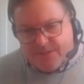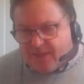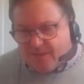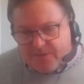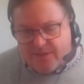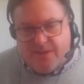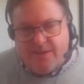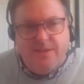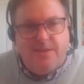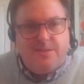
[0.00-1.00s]
some of the
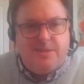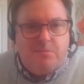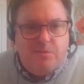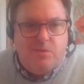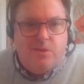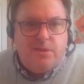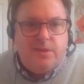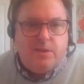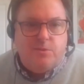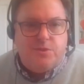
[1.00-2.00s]
work
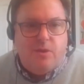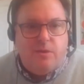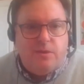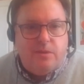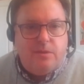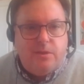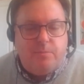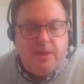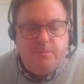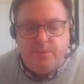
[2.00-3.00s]
that goes on and the
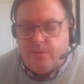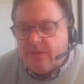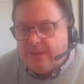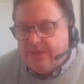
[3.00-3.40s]
people.